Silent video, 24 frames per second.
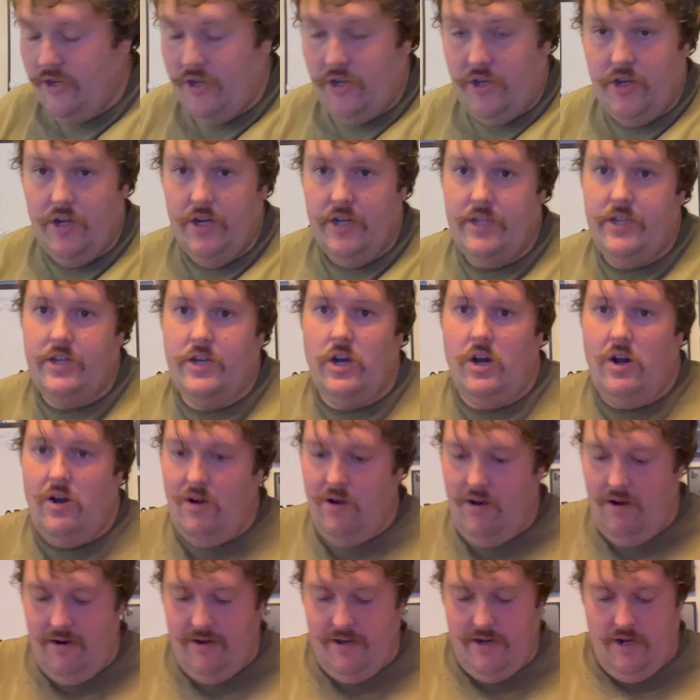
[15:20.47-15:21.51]
good
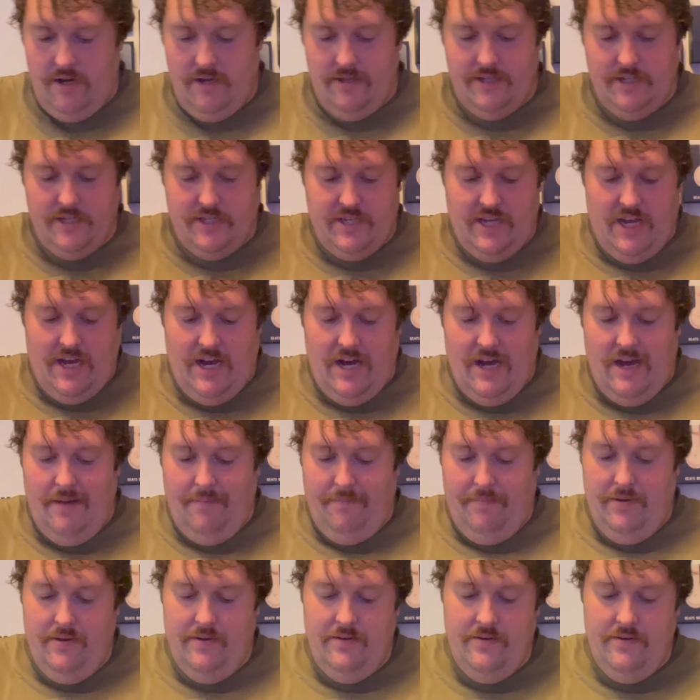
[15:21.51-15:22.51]
card on the top